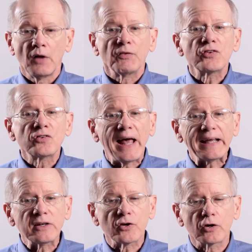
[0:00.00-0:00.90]
The
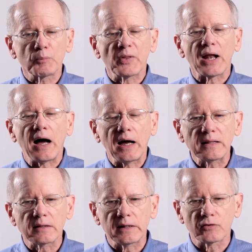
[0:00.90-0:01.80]
second term that I
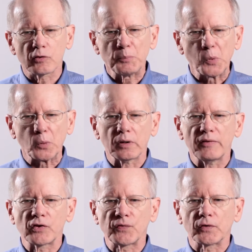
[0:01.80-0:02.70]
think is important in
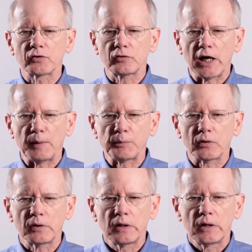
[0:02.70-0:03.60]
this first
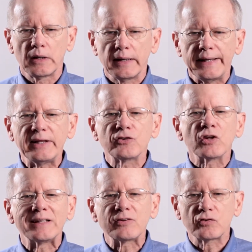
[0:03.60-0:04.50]
chapter is
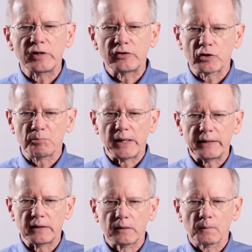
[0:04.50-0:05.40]
decision
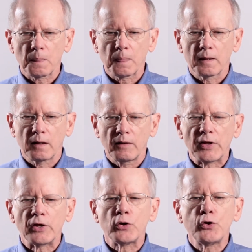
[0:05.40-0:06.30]
making.
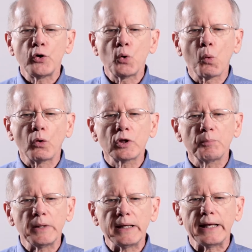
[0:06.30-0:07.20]
That you want to
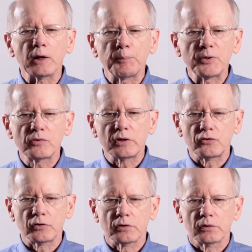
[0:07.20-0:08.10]
be in a
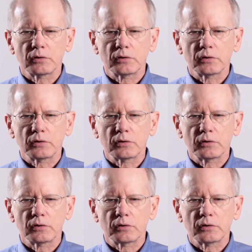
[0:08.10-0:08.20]
position,